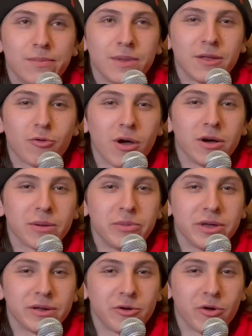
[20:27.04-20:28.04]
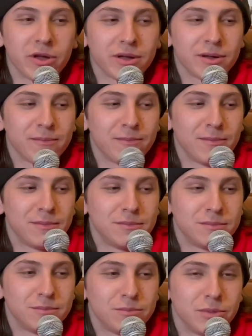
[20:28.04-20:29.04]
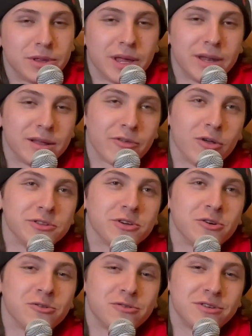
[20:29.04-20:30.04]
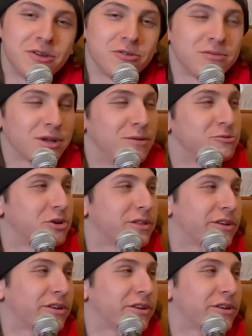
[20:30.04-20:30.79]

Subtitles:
That's why I like being annoying. But then it's also, comes with its